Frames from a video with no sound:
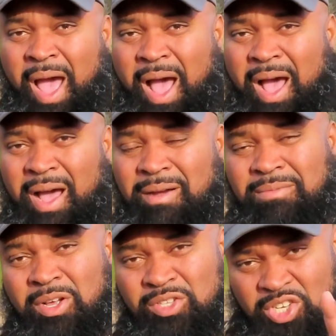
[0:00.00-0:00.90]

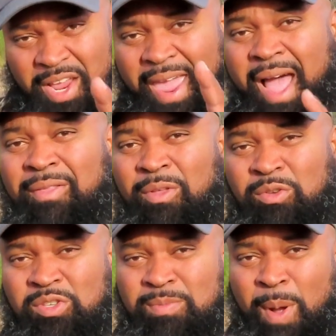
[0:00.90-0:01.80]
Um, check out
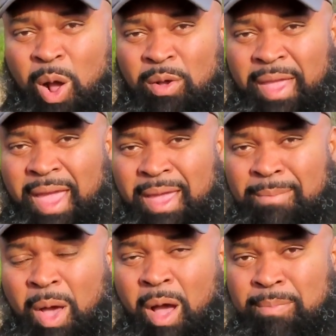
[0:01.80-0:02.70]
those small
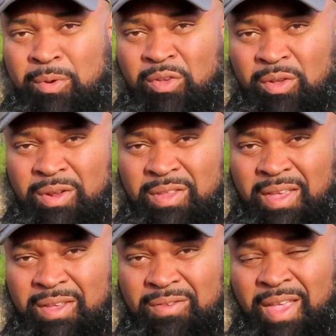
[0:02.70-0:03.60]
game
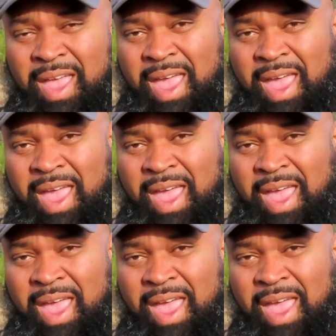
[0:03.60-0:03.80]
opportunities